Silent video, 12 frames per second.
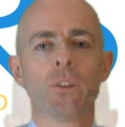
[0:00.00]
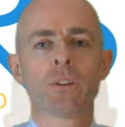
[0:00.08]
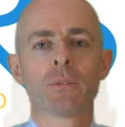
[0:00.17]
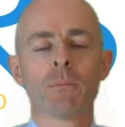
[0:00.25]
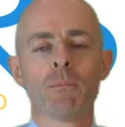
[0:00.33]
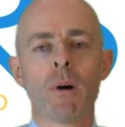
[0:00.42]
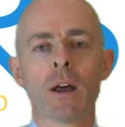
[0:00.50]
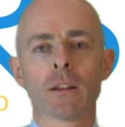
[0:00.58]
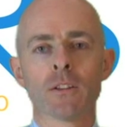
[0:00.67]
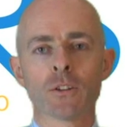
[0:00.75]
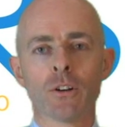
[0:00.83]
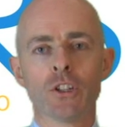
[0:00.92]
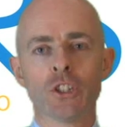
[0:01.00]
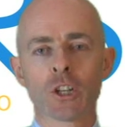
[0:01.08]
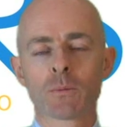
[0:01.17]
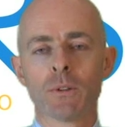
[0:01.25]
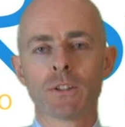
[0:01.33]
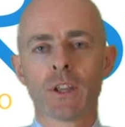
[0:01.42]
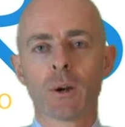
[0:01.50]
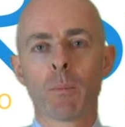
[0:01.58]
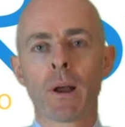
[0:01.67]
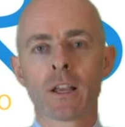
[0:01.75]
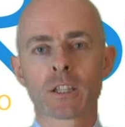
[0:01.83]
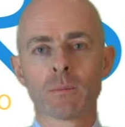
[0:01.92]
other models or adjustments that are
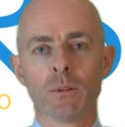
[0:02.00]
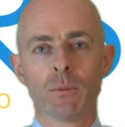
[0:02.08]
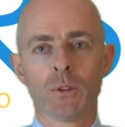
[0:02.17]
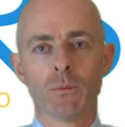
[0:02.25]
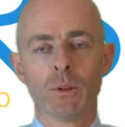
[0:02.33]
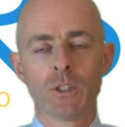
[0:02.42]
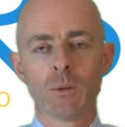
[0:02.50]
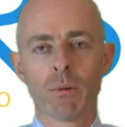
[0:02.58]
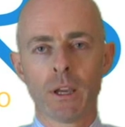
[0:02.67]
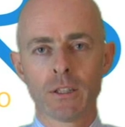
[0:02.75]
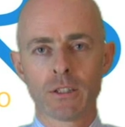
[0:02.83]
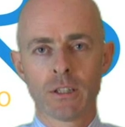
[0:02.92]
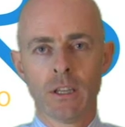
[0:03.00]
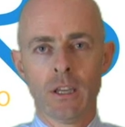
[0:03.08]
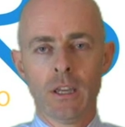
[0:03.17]
possible with the Richie Brace.